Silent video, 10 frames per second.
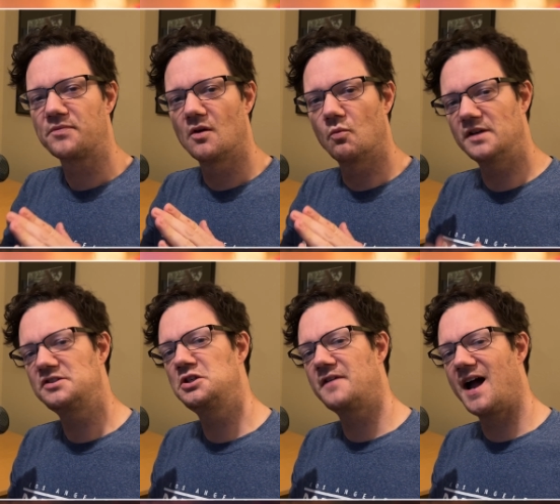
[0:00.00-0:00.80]
Once
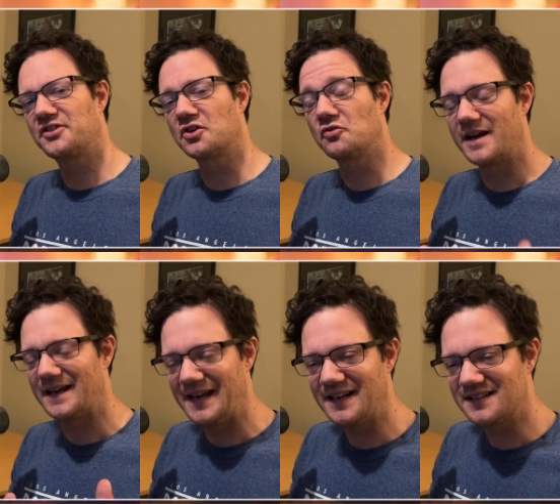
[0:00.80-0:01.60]
you've got the great
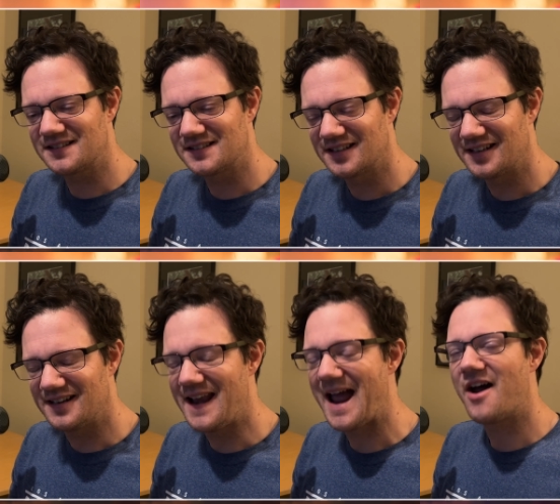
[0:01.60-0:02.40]
inks,
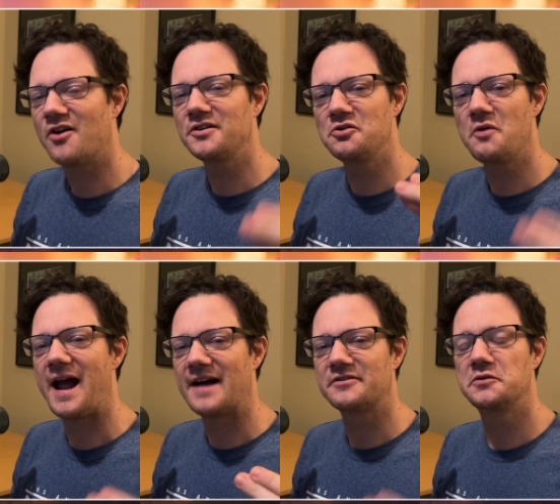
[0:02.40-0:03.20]
now you
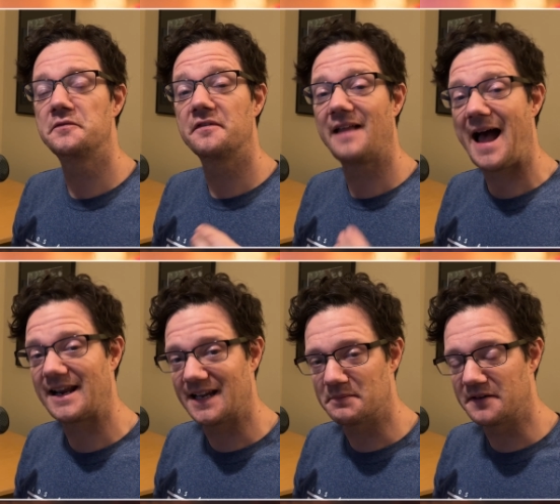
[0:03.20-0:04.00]
have to flat
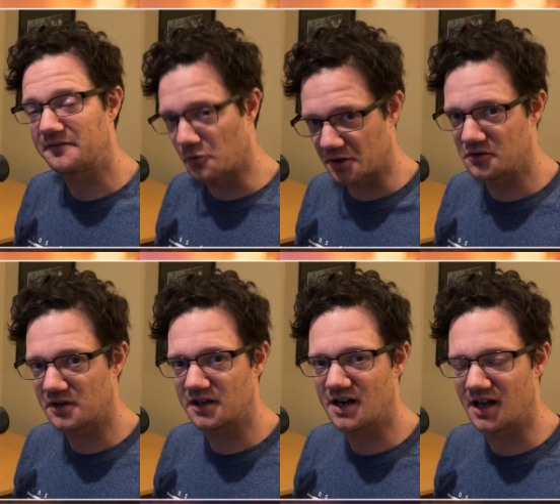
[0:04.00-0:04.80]
it before you
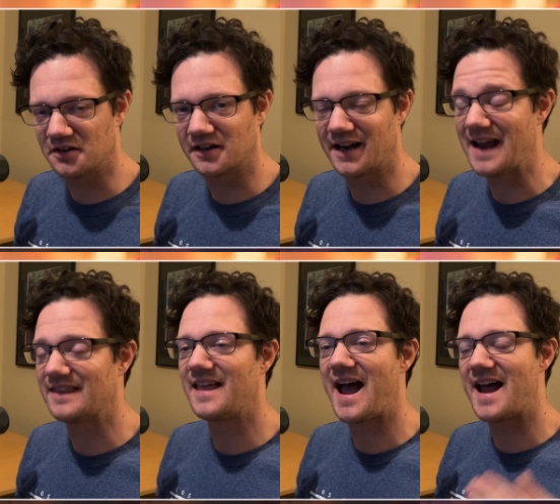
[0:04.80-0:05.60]
can color it, and
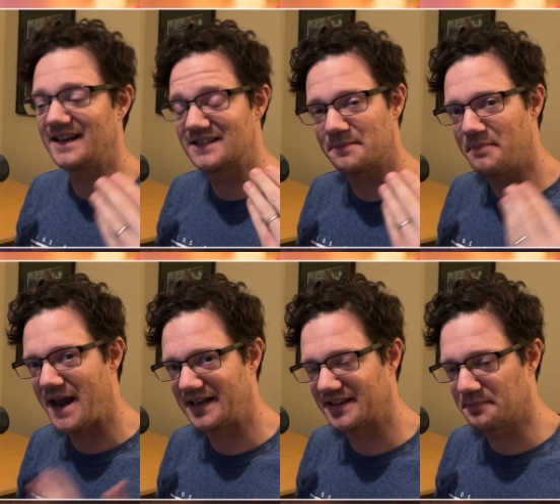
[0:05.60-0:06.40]
that is a
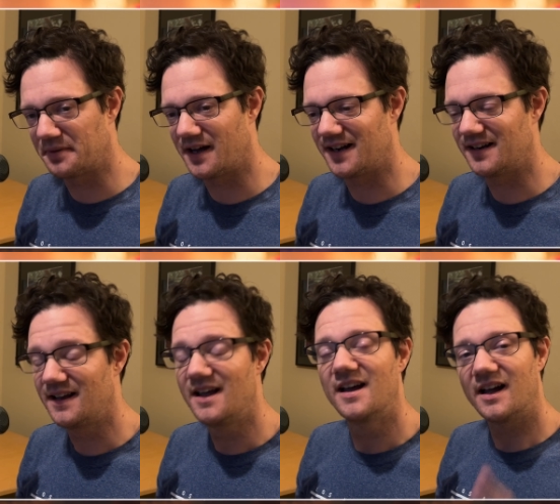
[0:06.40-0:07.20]
pain in the butt.
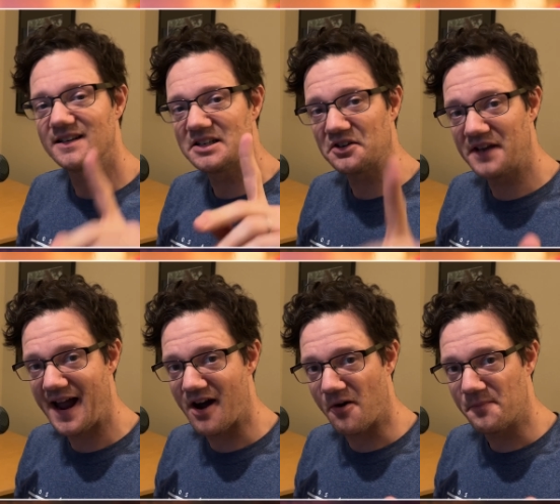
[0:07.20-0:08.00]
Until
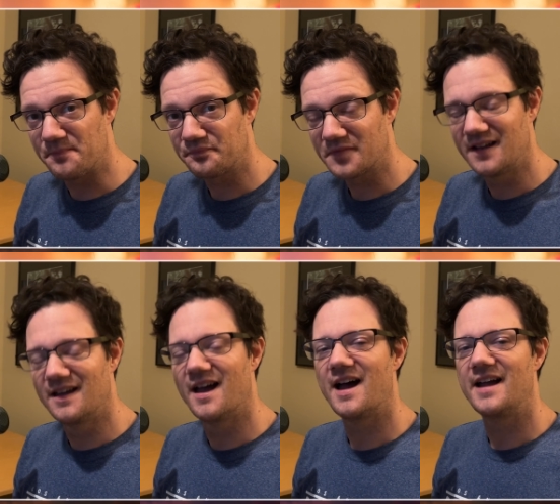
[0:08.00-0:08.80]
now.
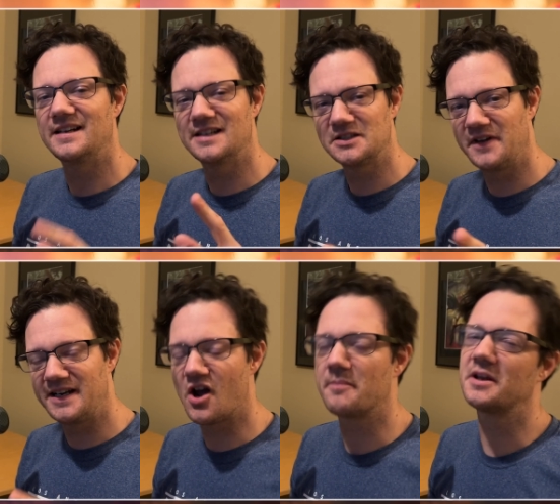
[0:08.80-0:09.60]
In this
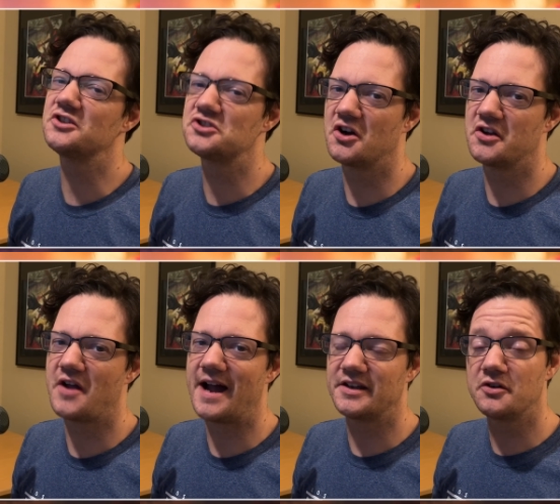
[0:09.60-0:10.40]
video, I'm going to show you
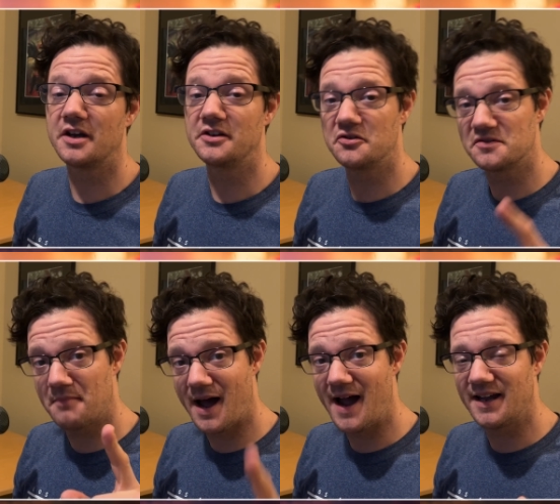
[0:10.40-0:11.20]
how you can use
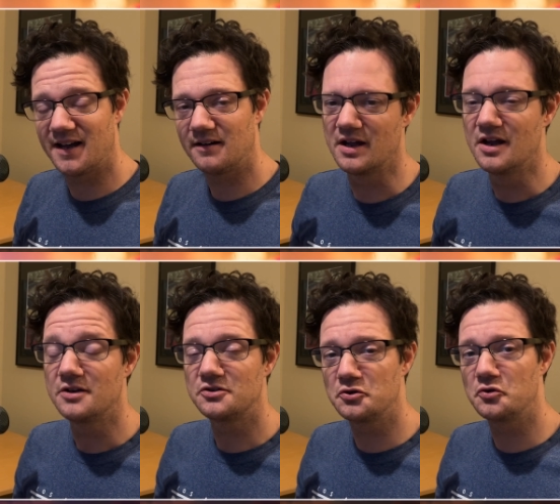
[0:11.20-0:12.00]
Maya
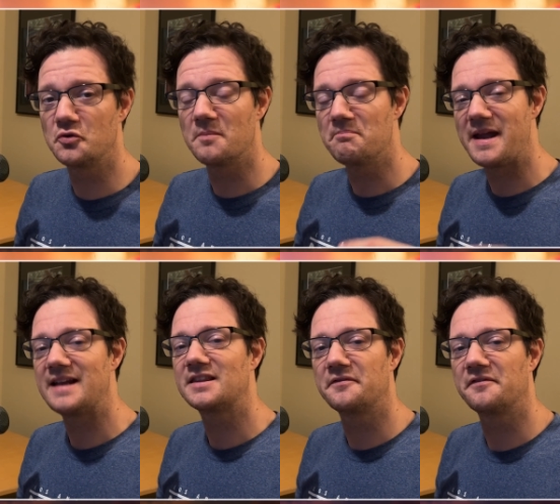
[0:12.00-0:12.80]
to
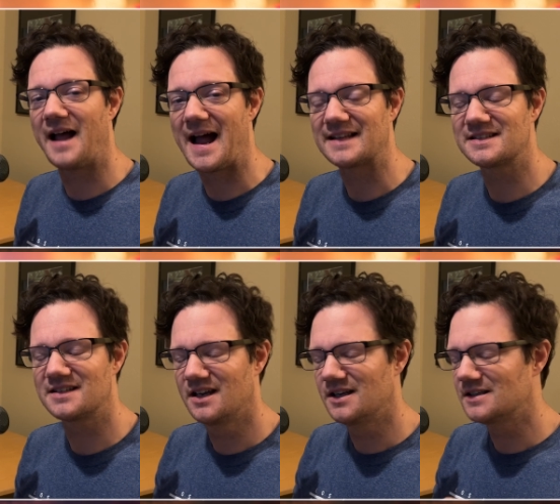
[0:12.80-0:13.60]
make the flats
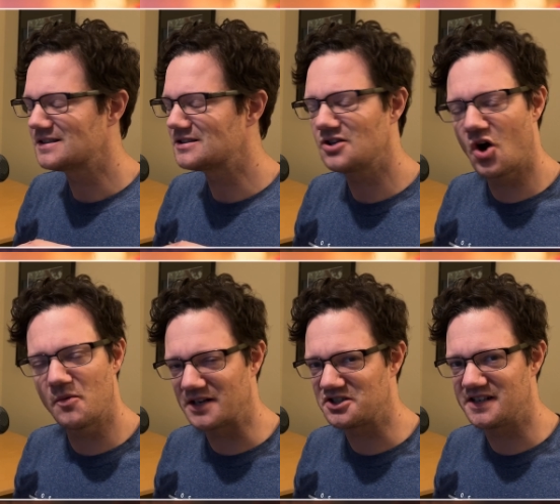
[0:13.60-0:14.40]
so
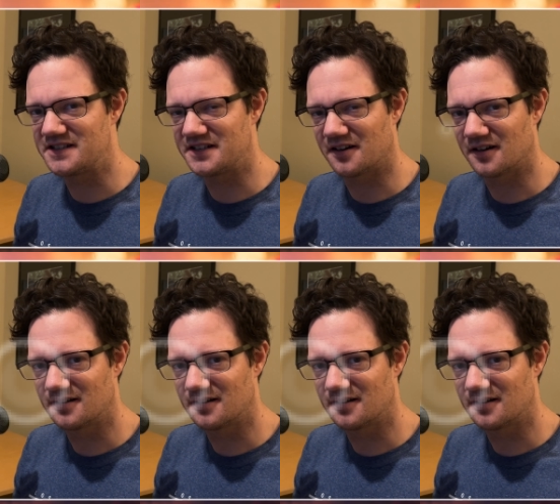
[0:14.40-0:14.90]
much easier.